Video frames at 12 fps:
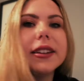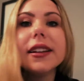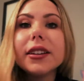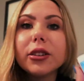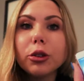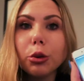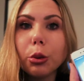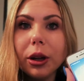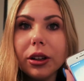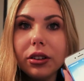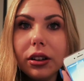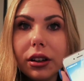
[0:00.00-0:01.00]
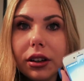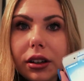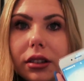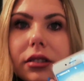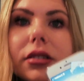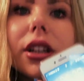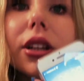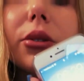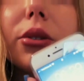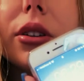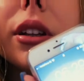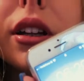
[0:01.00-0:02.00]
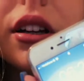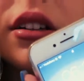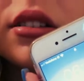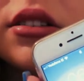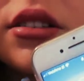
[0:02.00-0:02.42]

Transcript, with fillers: 6.29. Can you see that?